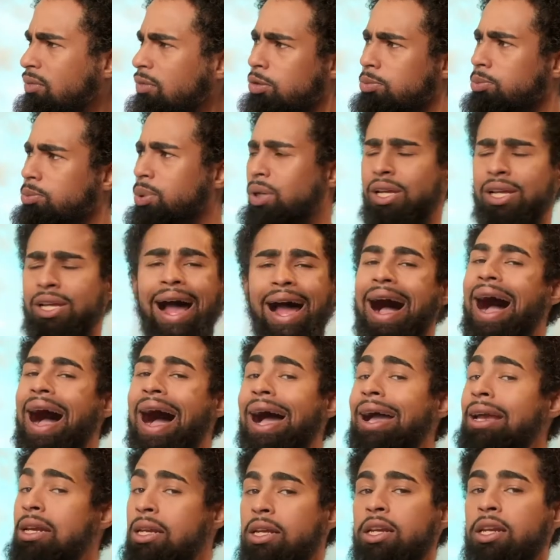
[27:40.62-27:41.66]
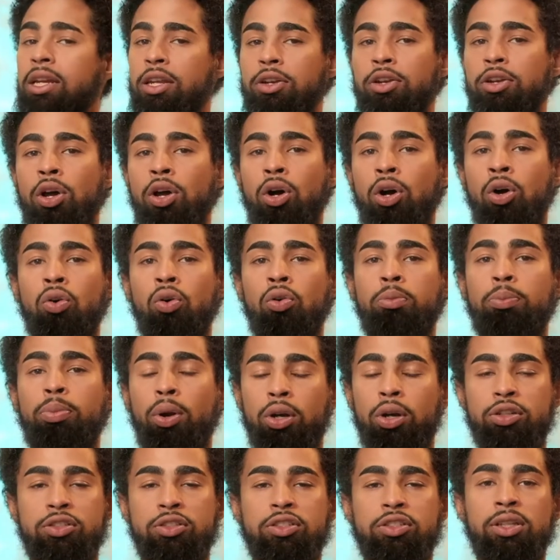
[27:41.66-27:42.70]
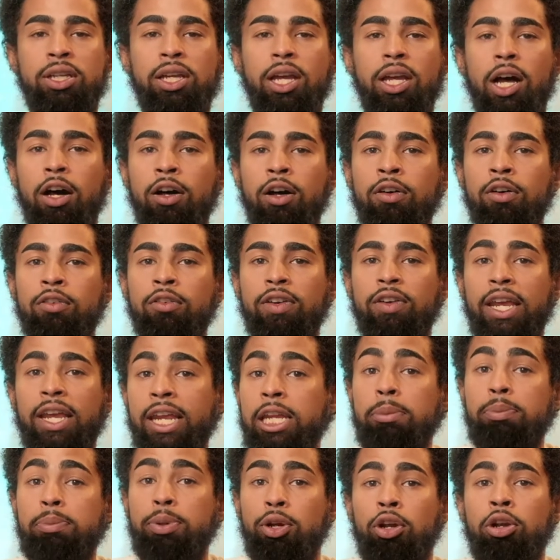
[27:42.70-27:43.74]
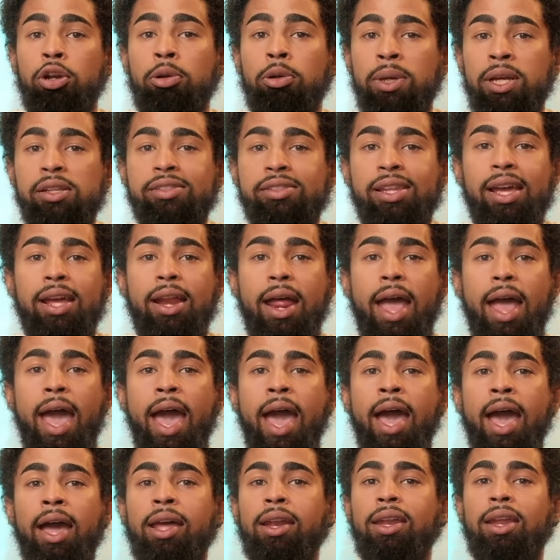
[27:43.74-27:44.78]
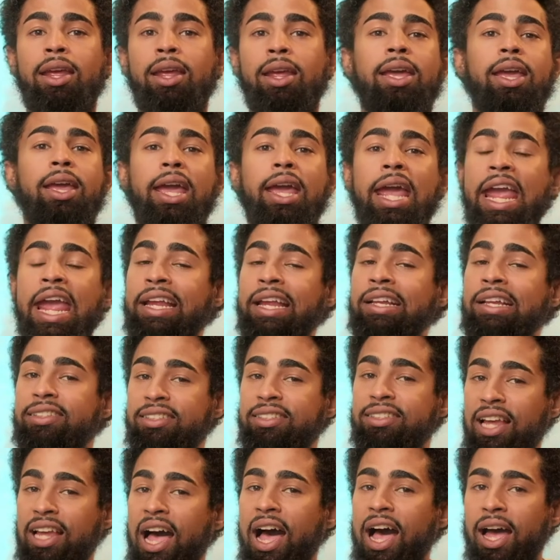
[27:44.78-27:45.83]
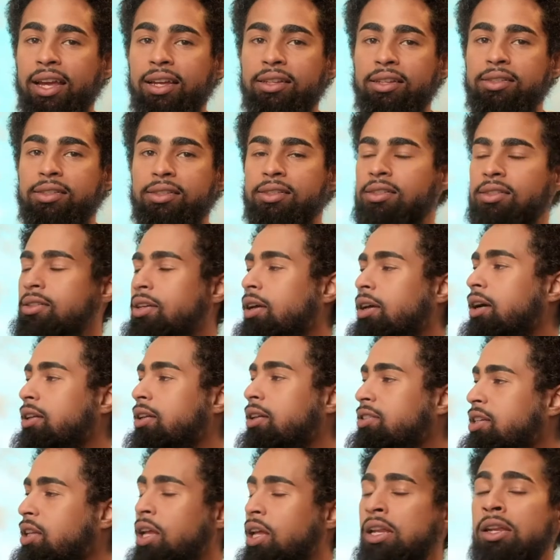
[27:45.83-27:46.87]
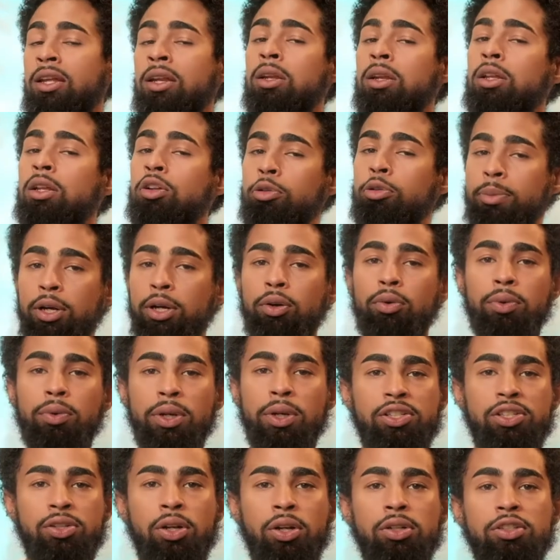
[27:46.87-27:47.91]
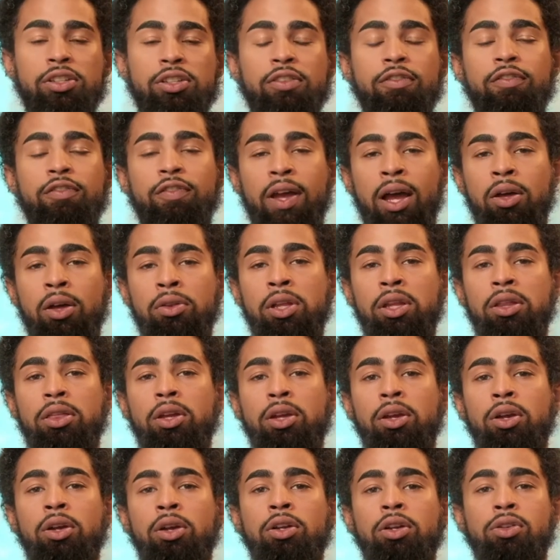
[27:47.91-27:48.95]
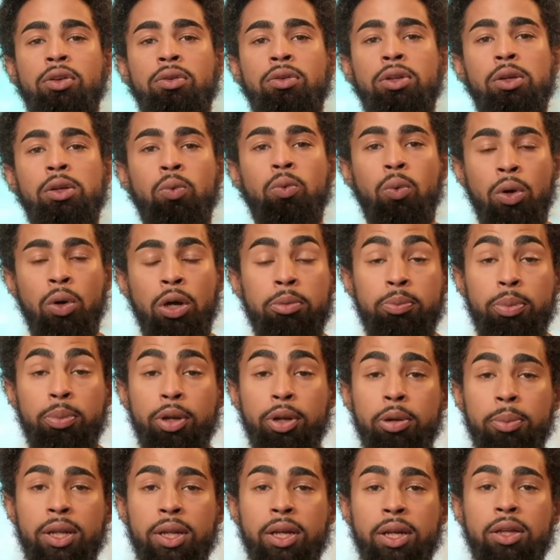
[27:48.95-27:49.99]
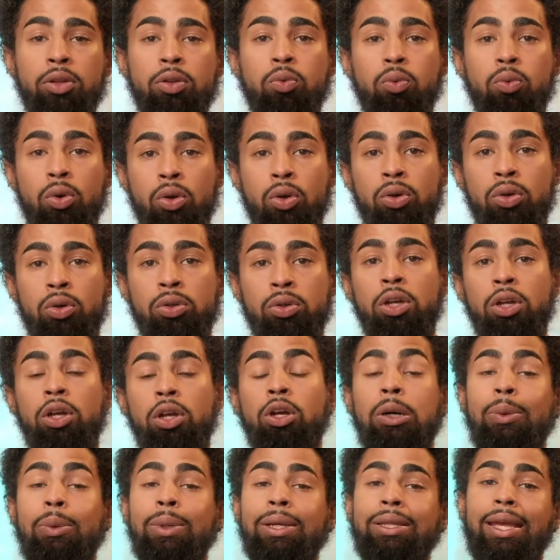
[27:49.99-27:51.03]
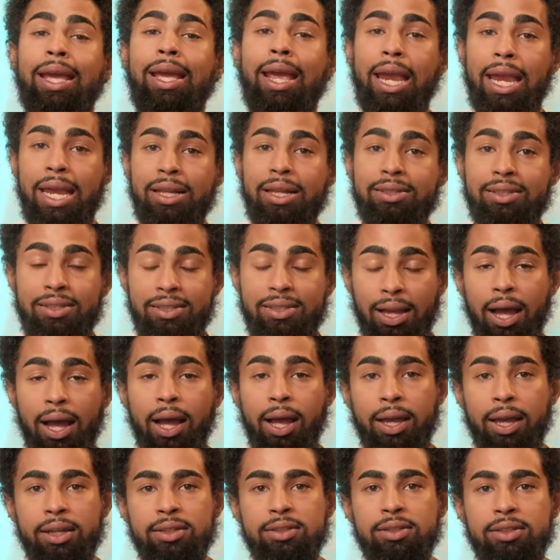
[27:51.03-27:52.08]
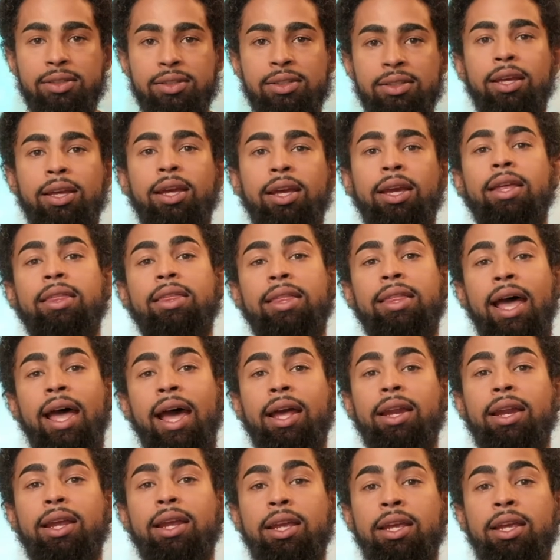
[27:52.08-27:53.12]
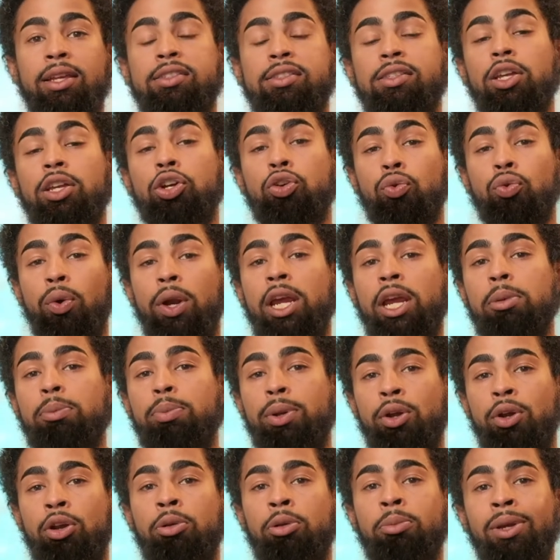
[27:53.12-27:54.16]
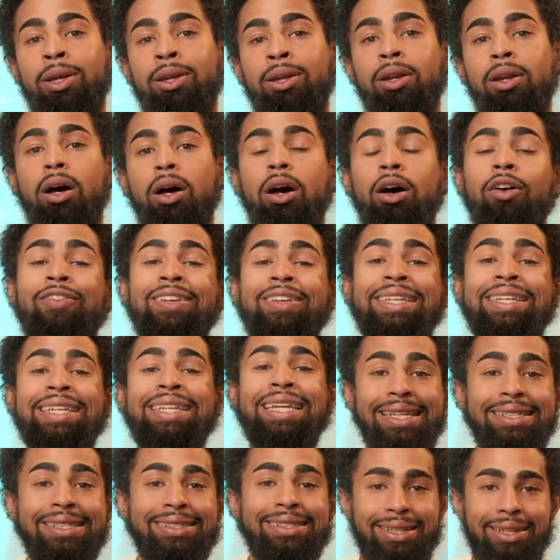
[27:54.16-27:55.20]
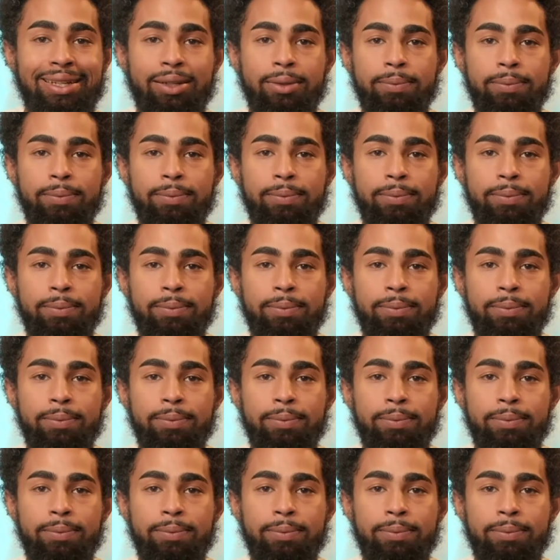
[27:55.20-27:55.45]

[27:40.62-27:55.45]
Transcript: but I didn't know personally of any pyramids that had eight sides until I did a little bit of research and found that there is only one pyramid in the world with eight sides, and that is the Great Pyramid of Giza.